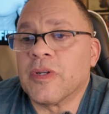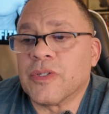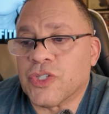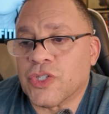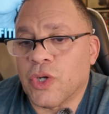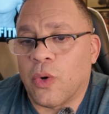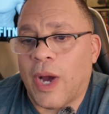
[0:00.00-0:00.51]

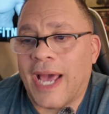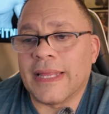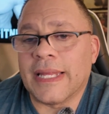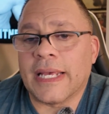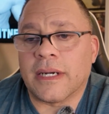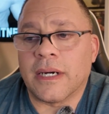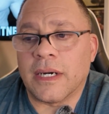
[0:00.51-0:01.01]
So I
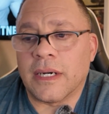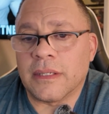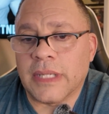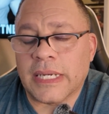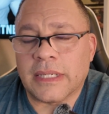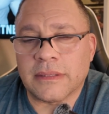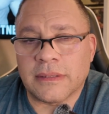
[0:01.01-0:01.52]
like
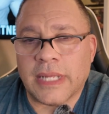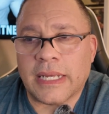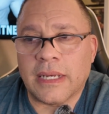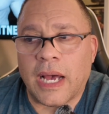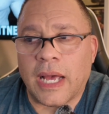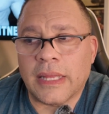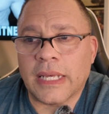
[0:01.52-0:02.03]

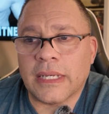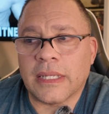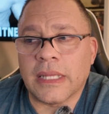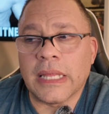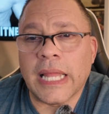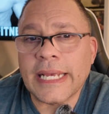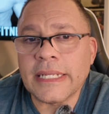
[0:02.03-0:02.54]
I like
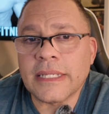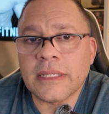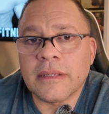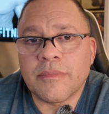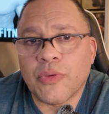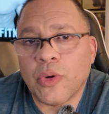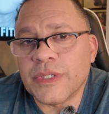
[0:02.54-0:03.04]
light
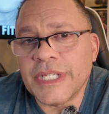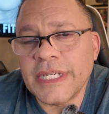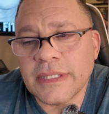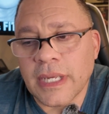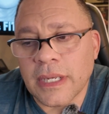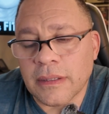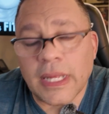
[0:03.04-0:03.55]

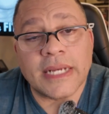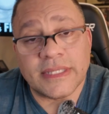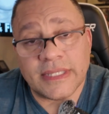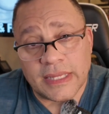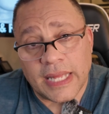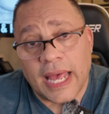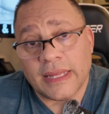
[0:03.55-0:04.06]
proteins, like I
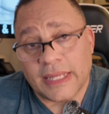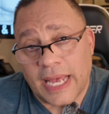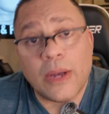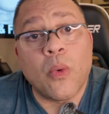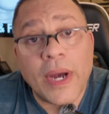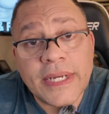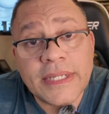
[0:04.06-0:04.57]
said,
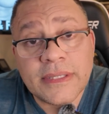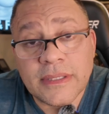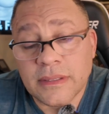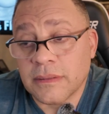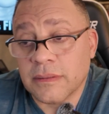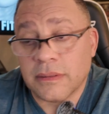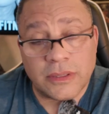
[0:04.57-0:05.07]
egg whites.